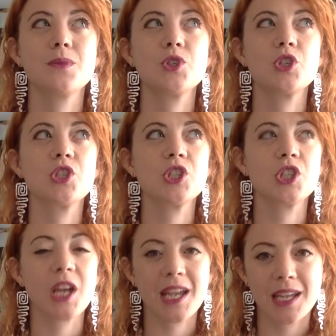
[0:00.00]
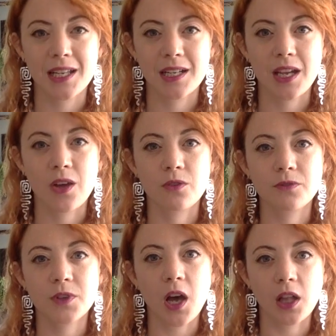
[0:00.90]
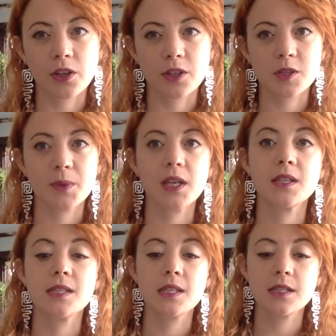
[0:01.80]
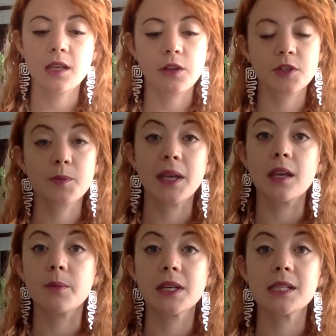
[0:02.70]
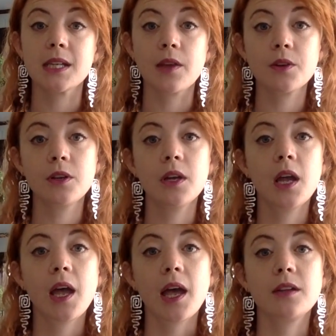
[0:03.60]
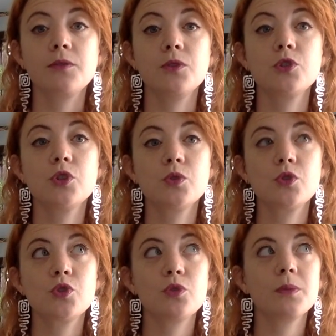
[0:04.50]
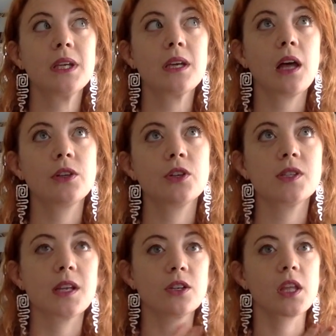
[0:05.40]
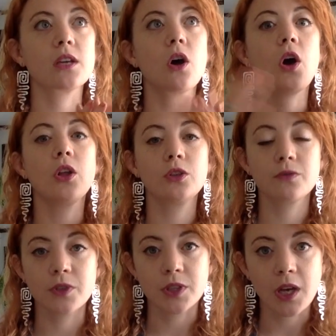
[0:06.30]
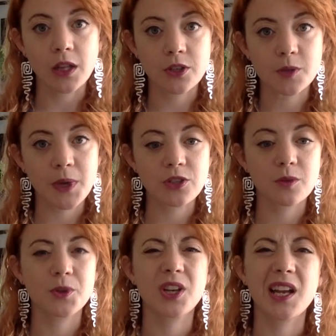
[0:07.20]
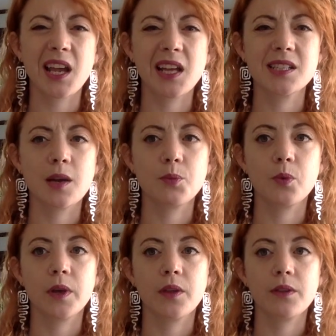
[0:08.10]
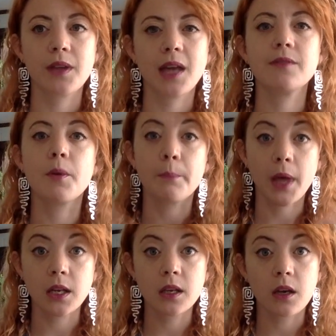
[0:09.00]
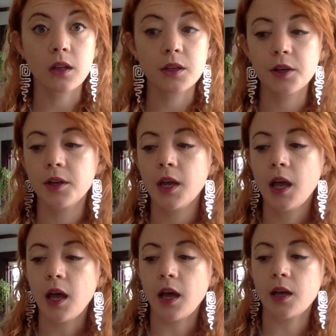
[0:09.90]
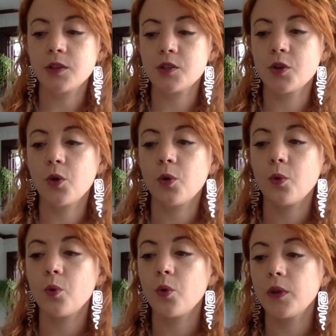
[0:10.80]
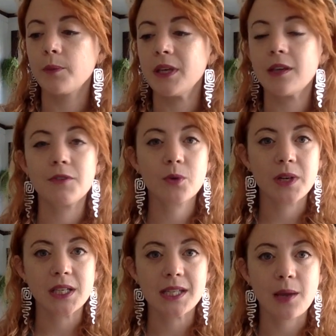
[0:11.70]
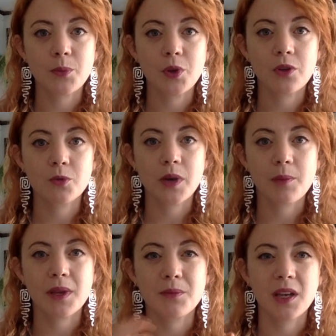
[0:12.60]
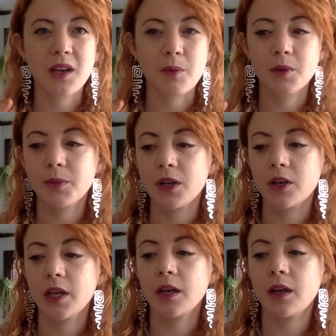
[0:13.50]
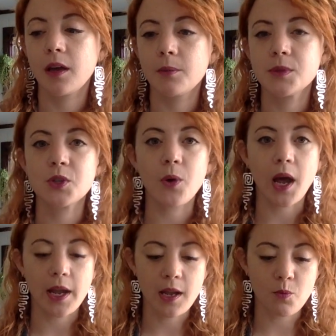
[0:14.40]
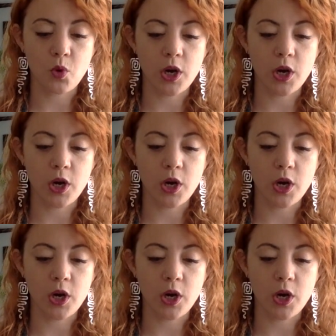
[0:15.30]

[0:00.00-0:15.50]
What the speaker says: shade of colors, because these colors might get mixed together, and if you choose too many colors that are like all over the color spectrum, you're going to end up with kind of a muddy color. So let me give you an example of what I mean by complementary. So I'm